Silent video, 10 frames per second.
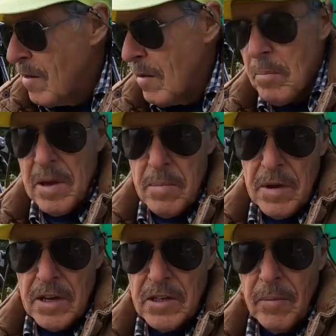a B
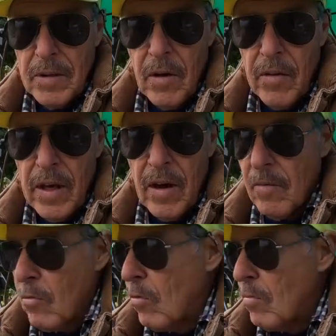B, something like that,
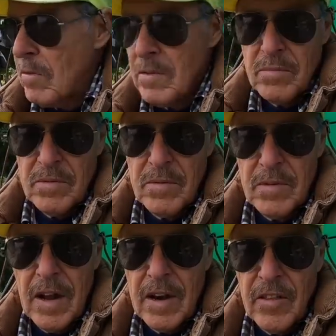or
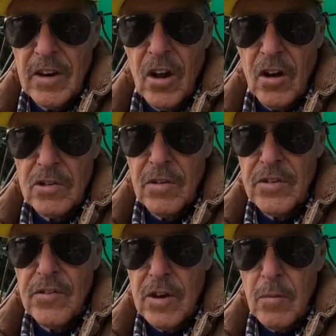anything larger if
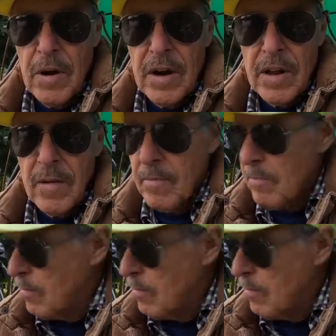it's very windy.